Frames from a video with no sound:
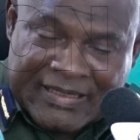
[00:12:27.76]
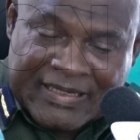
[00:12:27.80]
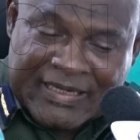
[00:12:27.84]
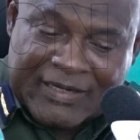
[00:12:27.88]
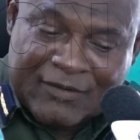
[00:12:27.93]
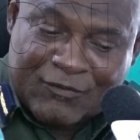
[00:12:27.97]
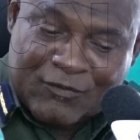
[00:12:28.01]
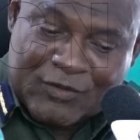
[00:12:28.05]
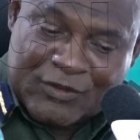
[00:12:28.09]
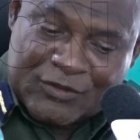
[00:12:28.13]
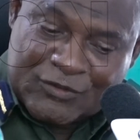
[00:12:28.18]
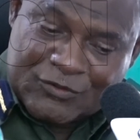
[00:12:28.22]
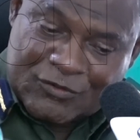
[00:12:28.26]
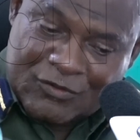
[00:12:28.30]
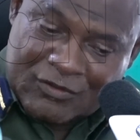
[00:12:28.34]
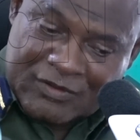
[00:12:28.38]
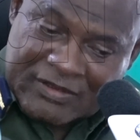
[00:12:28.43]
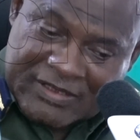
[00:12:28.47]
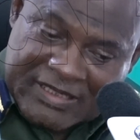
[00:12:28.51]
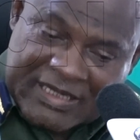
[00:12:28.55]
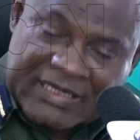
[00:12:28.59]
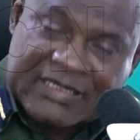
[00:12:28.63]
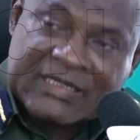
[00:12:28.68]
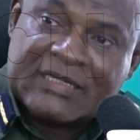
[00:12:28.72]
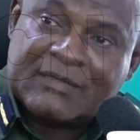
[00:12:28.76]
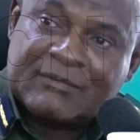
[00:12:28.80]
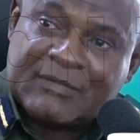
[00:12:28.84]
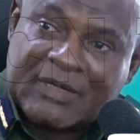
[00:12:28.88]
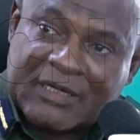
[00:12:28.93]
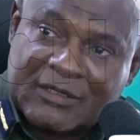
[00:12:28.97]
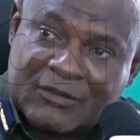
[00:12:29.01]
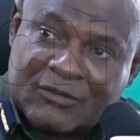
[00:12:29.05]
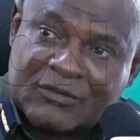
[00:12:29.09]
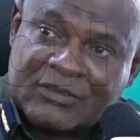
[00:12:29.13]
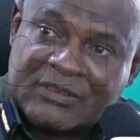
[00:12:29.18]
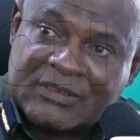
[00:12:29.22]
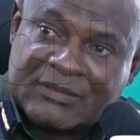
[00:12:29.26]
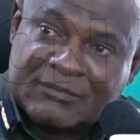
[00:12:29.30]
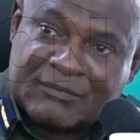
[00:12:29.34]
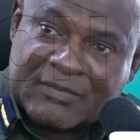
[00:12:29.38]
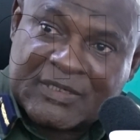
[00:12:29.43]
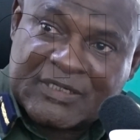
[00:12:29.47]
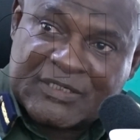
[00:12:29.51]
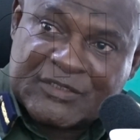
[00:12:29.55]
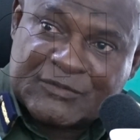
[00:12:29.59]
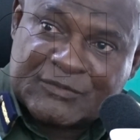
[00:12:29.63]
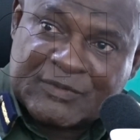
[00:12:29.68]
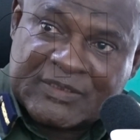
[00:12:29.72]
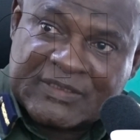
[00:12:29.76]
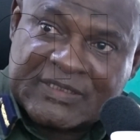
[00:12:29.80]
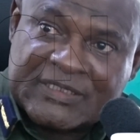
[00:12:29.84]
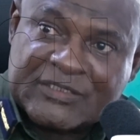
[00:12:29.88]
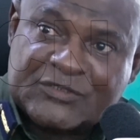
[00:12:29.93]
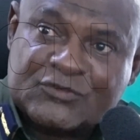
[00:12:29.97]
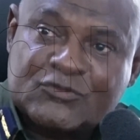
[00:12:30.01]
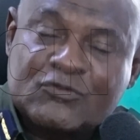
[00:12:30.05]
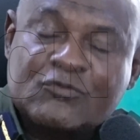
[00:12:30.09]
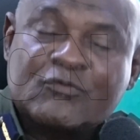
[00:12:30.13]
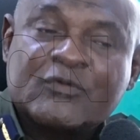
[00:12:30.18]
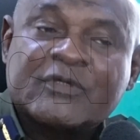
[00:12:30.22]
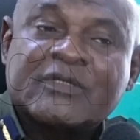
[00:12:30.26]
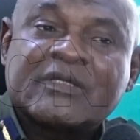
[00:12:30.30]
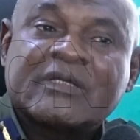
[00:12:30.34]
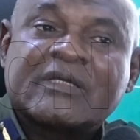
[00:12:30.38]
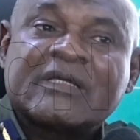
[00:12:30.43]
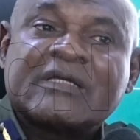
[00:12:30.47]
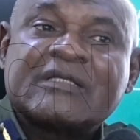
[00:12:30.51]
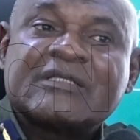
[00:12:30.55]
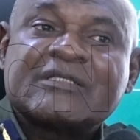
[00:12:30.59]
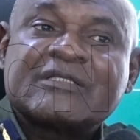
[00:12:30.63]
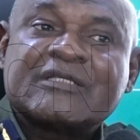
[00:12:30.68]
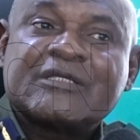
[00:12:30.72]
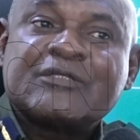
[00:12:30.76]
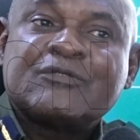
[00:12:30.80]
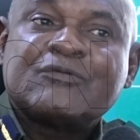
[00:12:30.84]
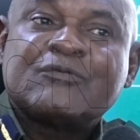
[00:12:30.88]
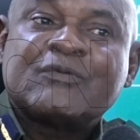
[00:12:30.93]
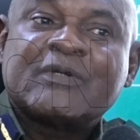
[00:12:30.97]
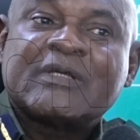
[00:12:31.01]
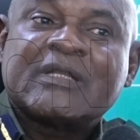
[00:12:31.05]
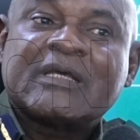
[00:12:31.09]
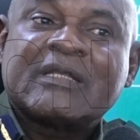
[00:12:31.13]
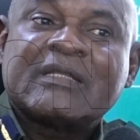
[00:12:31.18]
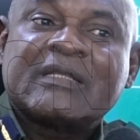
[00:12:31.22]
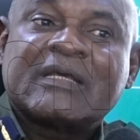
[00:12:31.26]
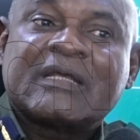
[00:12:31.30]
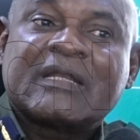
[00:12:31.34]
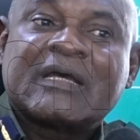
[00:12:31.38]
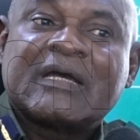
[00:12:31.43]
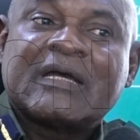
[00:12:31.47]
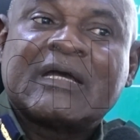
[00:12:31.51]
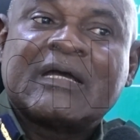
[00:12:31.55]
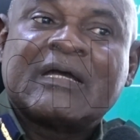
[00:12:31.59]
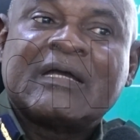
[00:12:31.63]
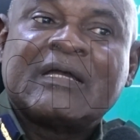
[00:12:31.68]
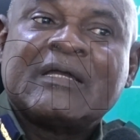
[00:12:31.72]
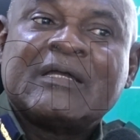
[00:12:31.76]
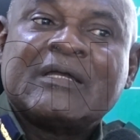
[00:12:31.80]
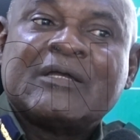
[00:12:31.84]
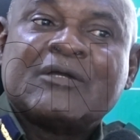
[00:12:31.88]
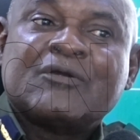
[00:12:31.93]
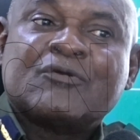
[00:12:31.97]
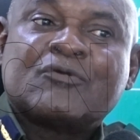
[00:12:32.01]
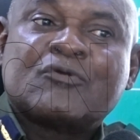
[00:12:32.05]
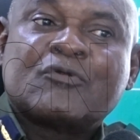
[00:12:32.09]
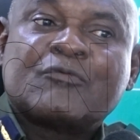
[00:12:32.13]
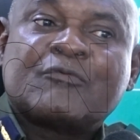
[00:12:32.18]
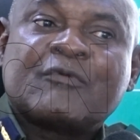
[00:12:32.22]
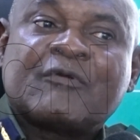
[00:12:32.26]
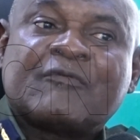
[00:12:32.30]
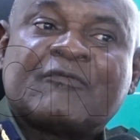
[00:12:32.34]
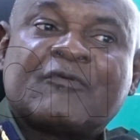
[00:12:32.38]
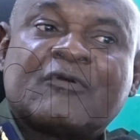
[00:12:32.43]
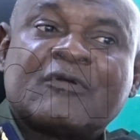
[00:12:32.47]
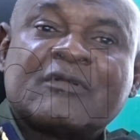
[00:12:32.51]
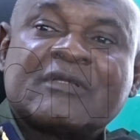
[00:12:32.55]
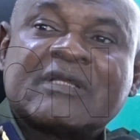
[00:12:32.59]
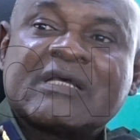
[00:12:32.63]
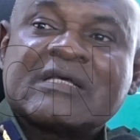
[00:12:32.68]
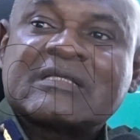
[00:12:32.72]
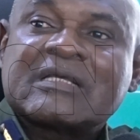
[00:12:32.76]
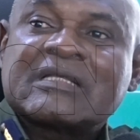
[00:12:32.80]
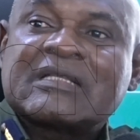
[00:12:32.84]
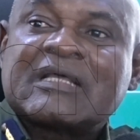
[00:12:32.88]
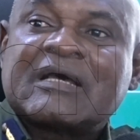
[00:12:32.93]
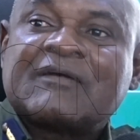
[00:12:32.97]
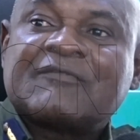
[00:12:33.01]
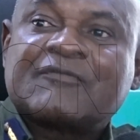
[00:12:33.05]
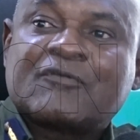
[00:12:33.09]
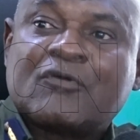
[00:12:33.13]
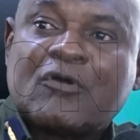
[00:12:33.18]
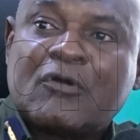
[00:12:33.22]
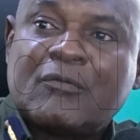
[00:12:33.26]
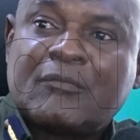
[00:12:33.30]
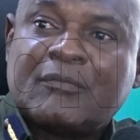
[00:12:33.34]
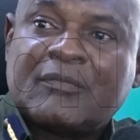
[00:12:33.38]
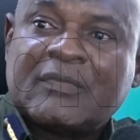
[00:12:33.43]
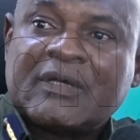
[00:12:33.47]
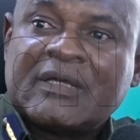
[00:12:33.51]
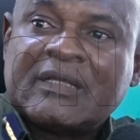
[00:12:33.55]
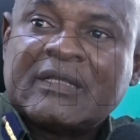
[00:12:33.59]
And when you don't carry them along in the management, there's no way they can tell you whether there are group of hunters that have come,